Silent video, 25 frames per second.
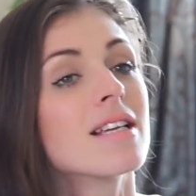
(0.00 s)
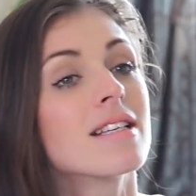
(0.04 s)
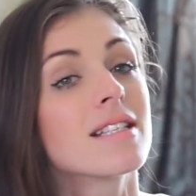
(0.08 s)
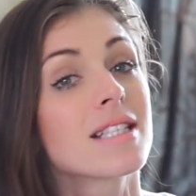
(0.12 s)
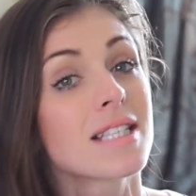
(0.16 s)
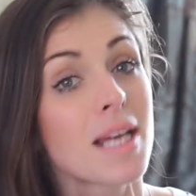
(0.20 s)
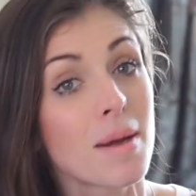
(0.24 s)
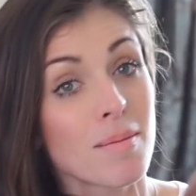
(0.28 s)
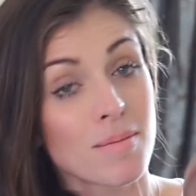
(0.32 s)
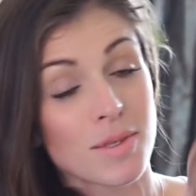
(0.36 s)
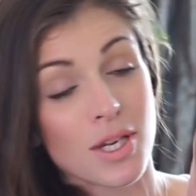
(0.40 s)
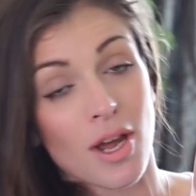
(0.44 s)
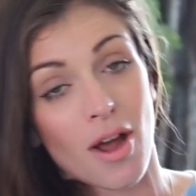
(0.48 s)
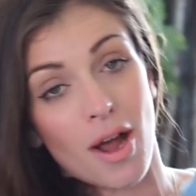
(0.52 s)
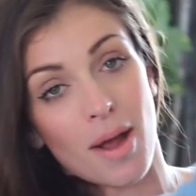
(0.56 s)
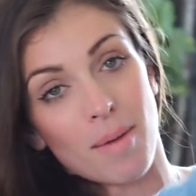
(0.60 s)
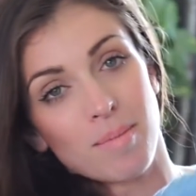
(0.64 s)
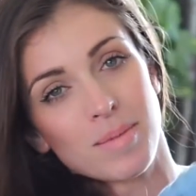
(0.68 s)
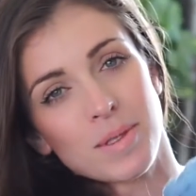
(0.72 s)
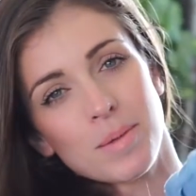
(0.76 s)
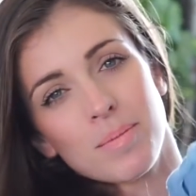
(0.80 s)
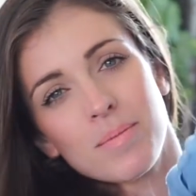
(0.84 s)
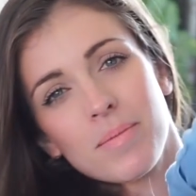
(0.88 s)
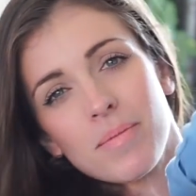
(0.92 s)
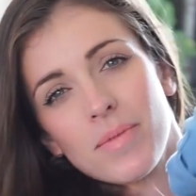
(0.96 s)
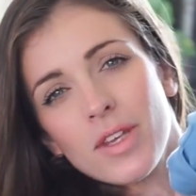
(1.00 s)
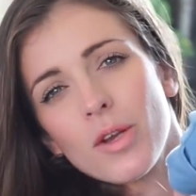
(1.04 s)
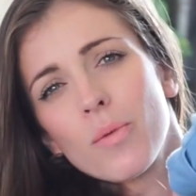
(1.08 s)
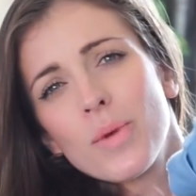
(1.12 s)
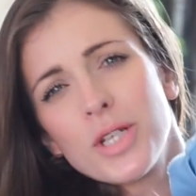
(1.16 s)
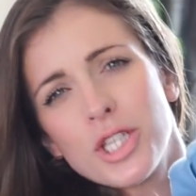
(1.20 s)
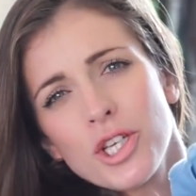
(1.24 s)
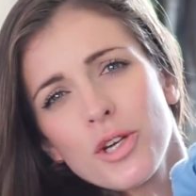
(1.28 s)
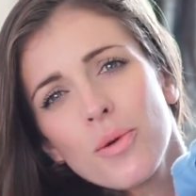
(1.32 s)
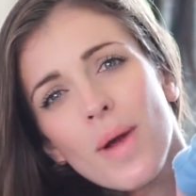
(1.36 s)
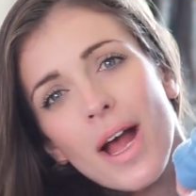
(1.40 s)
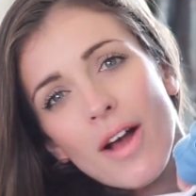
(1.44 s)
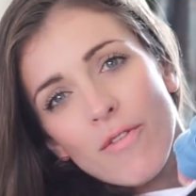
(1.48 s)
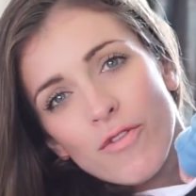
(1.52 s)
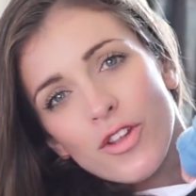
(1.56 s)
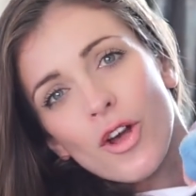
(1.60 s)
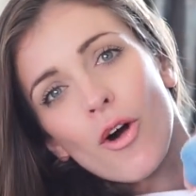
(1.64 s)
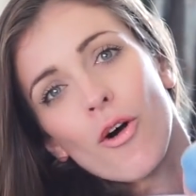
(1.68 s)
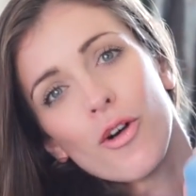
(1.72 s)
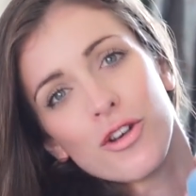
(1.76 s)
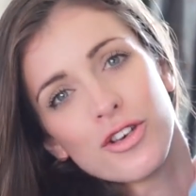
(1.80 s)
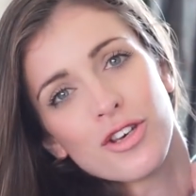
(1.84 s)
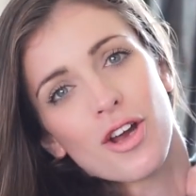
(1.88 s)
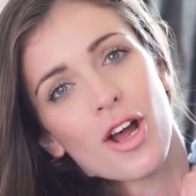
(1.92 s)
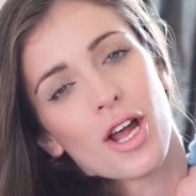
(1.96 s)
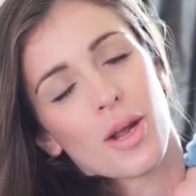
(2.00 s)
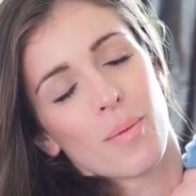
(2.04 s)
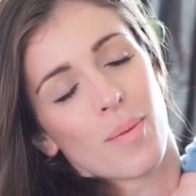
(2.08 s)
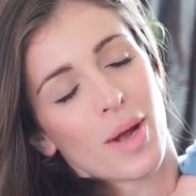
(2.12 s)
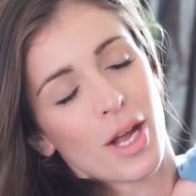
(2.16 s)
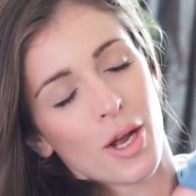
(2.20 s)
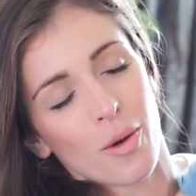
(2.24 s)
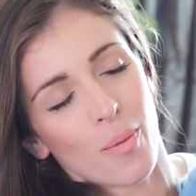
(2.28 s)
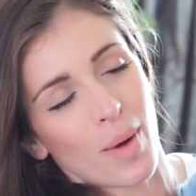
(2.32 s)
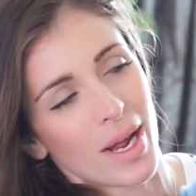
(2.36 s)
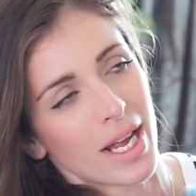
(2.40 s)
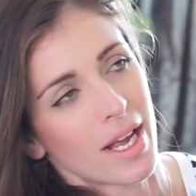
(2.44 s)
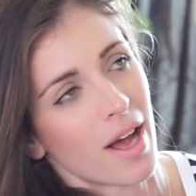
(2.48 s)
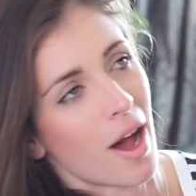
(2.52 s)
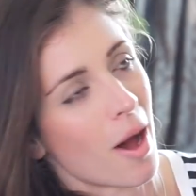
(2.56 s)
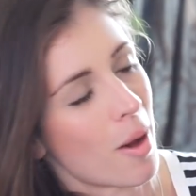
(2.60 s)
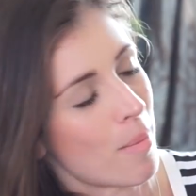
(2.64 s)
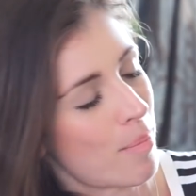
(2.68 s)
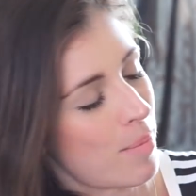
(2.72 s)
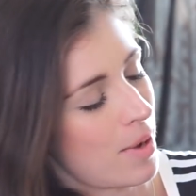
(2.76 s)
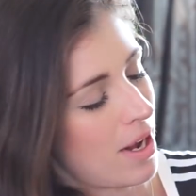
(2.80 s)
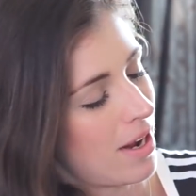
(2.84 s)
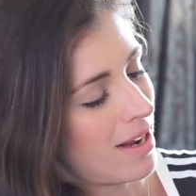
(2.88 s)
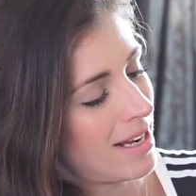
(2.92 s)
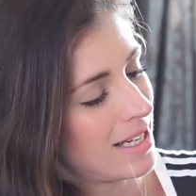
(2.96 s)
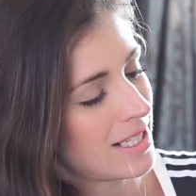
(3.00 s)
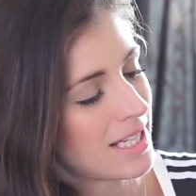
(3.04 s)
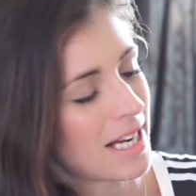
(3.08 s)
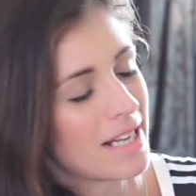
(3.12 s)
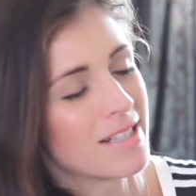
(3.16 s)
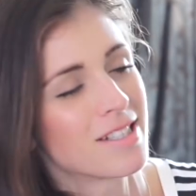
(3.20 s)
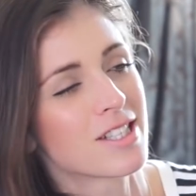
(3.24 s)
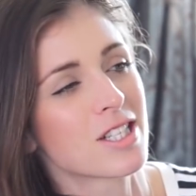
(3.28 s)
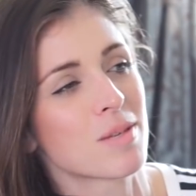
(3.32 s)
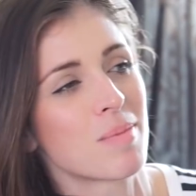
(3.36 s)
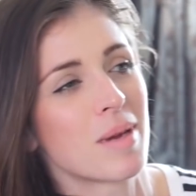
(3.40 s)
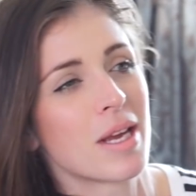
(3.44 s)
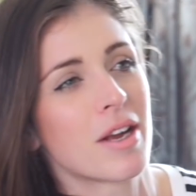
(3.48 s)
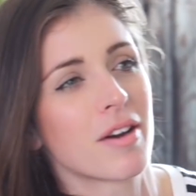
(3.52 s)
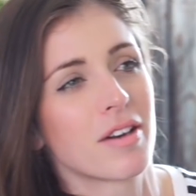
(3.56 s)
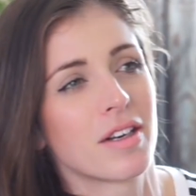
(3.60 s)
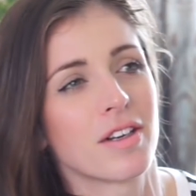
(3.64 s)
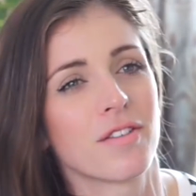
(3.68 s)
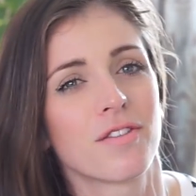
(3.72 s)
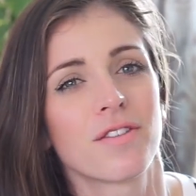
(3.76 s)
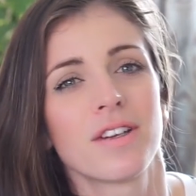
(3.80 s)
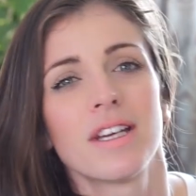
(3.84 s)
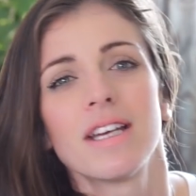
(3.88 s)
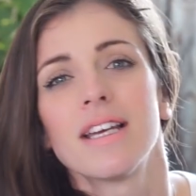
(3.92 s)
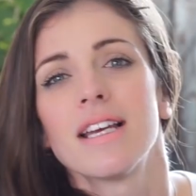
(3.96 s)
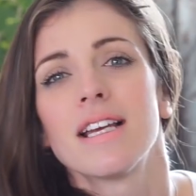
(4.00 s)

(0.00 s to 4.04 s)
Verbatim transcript: Sometimes we do have the odd night where he'll wake up, but it tends to be kind of